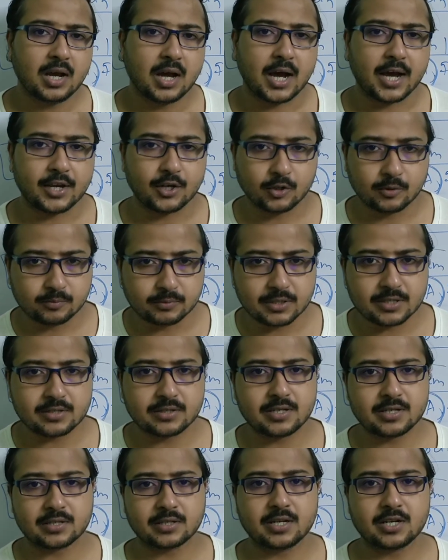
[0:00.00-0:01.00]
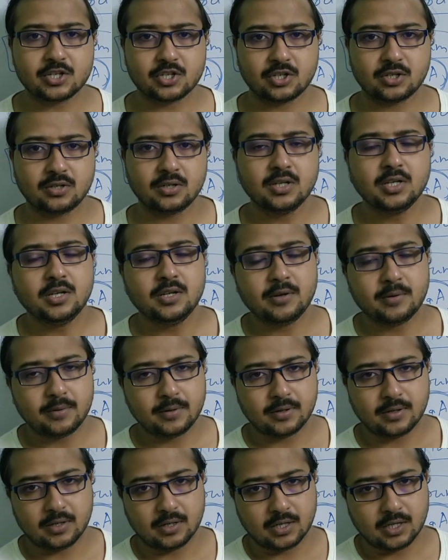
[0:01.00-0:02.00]
I hope this discussion
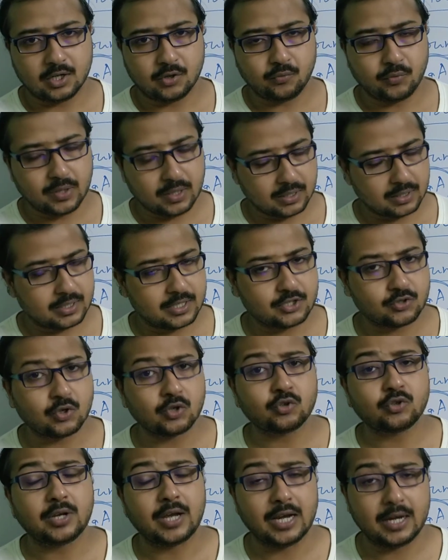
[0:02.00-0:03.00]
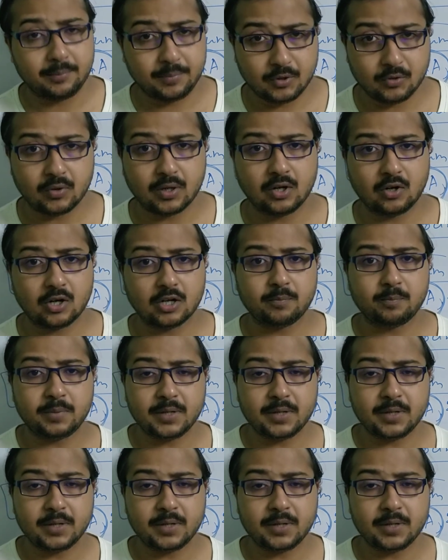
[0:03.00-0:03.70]
is going to help you a lot.